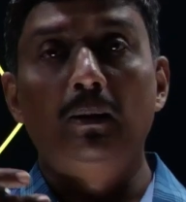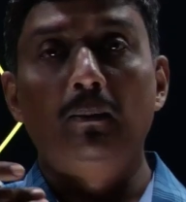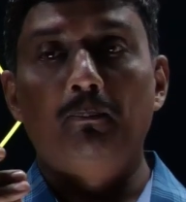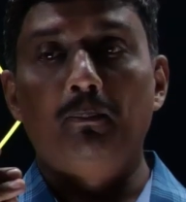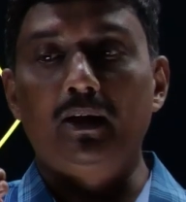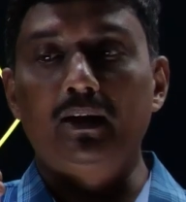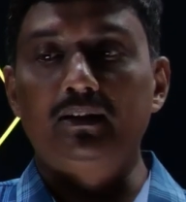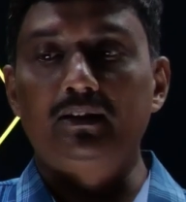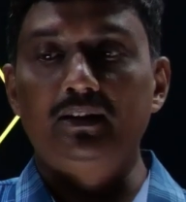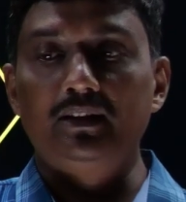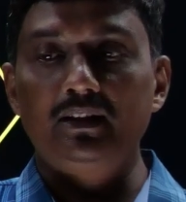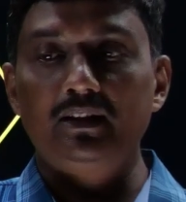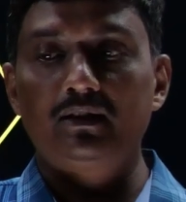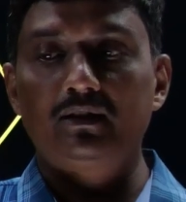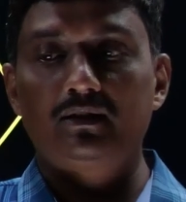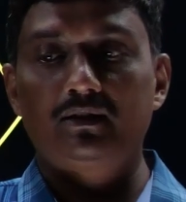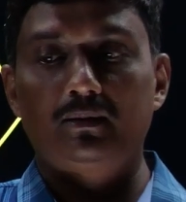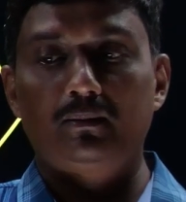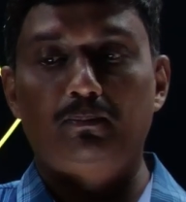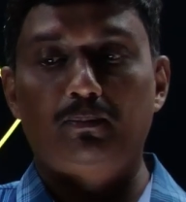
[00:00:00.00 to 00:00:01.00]
By
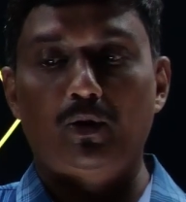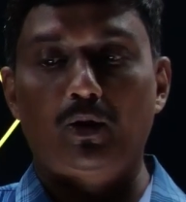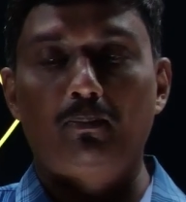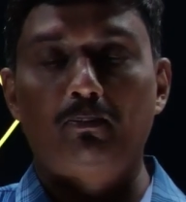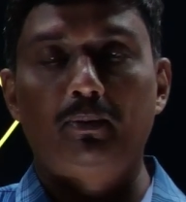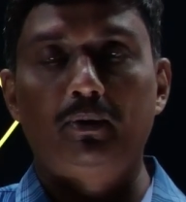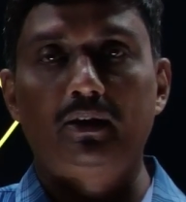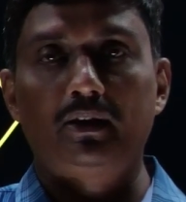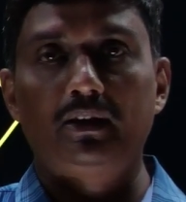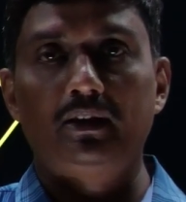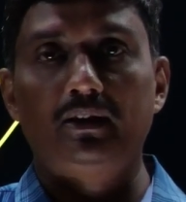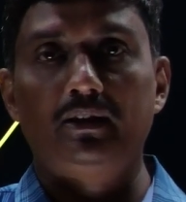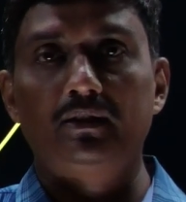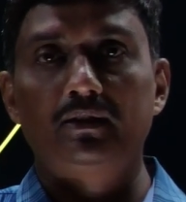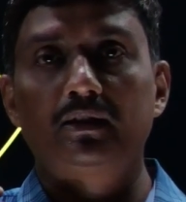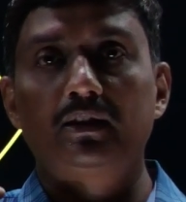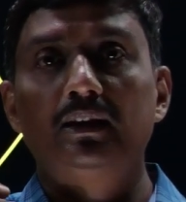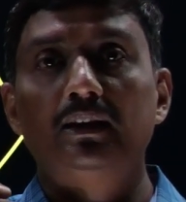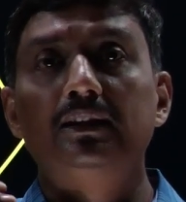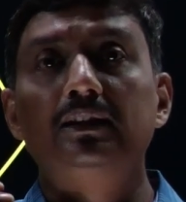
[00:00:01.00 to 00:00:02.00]
these
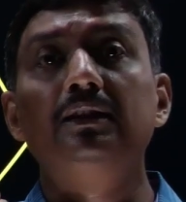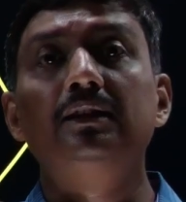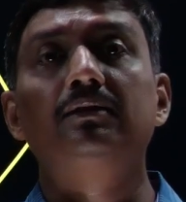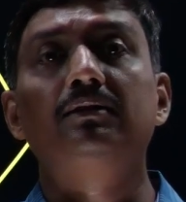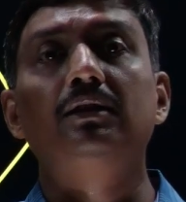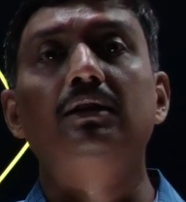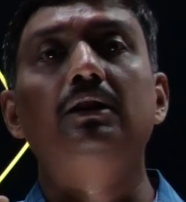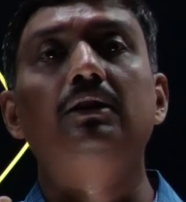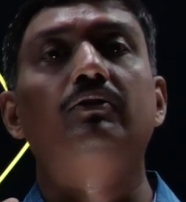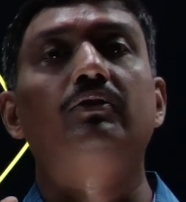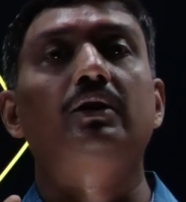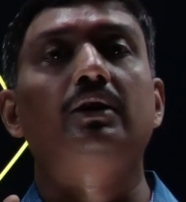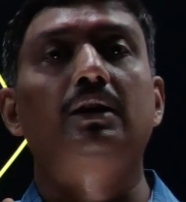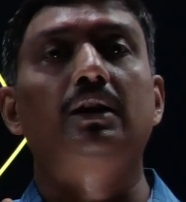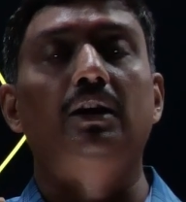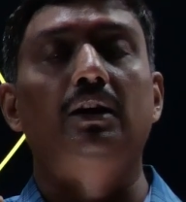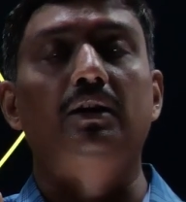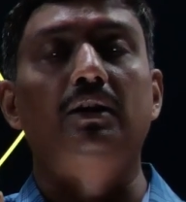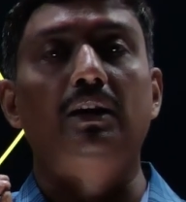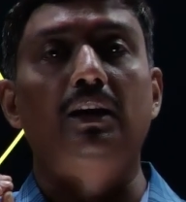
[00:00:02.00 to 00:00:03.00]
properties, easily we
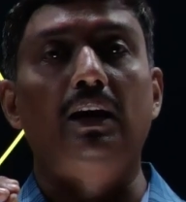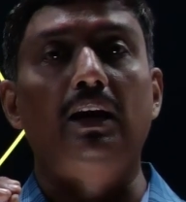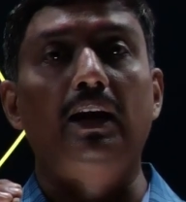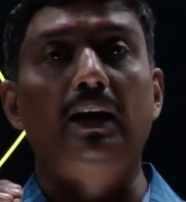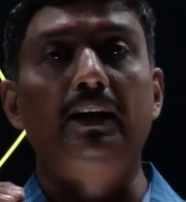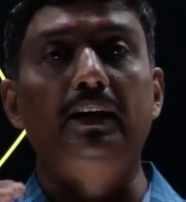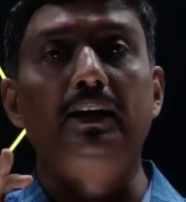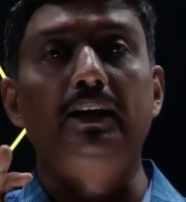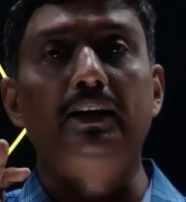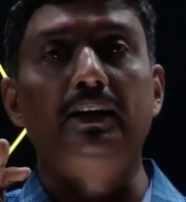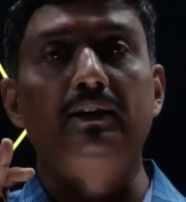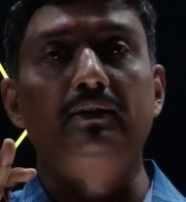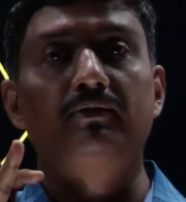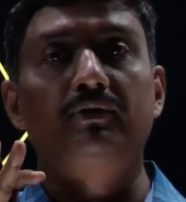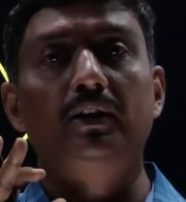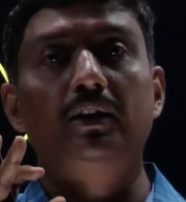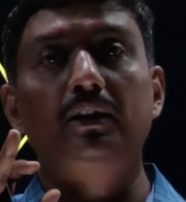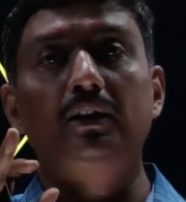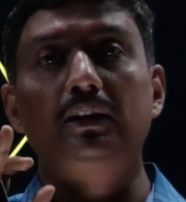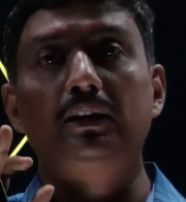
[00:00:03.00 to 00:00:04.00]
can
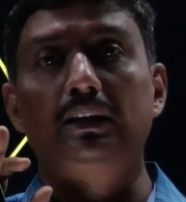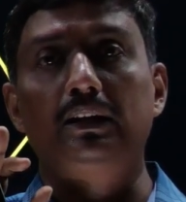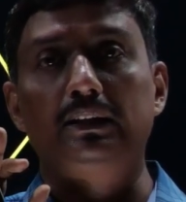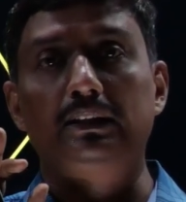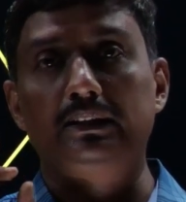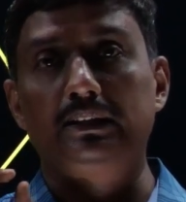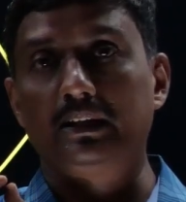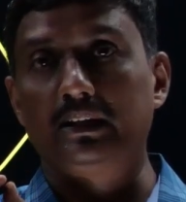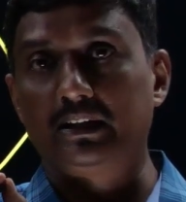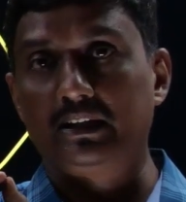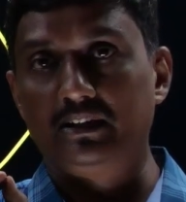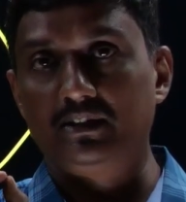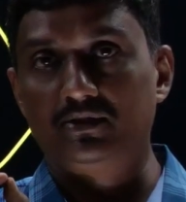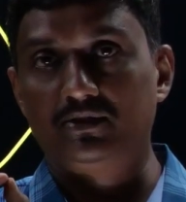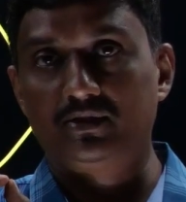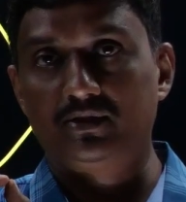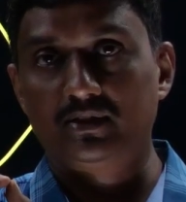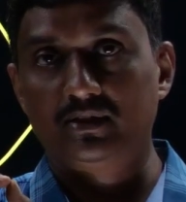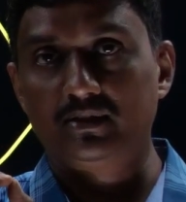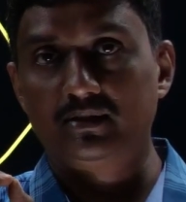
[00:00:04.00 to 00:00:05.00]
identify the
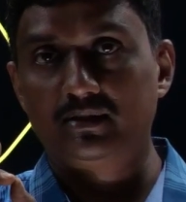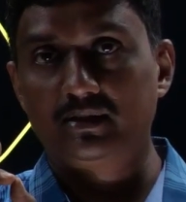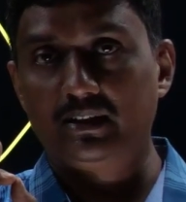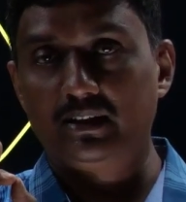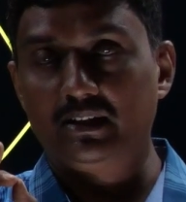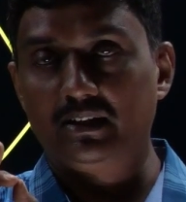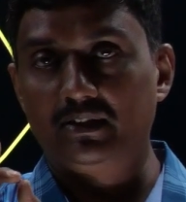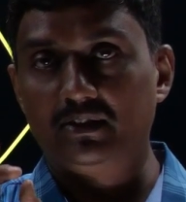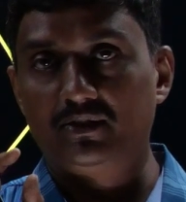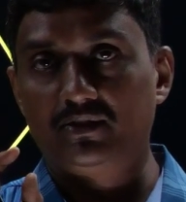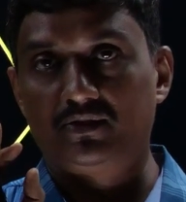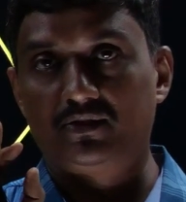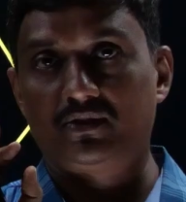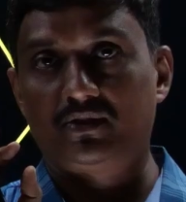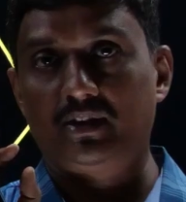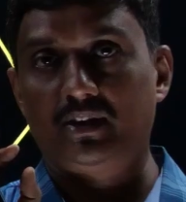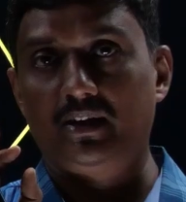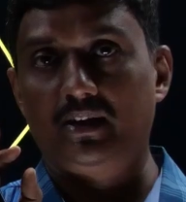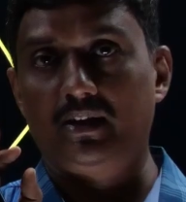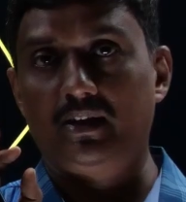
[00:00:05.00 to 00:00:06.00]
gaseous
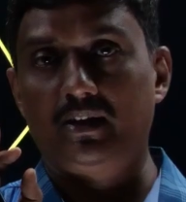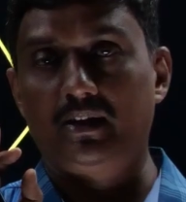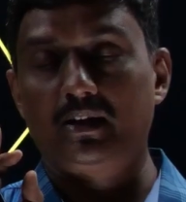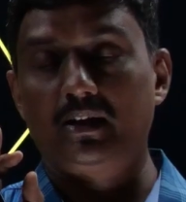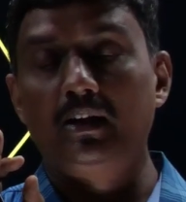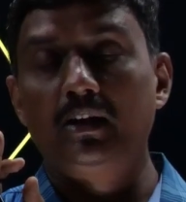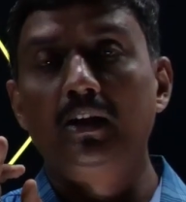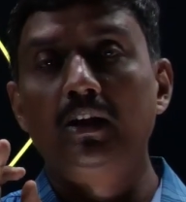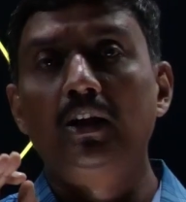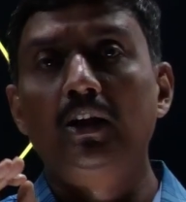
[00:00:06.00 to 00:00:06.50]
state.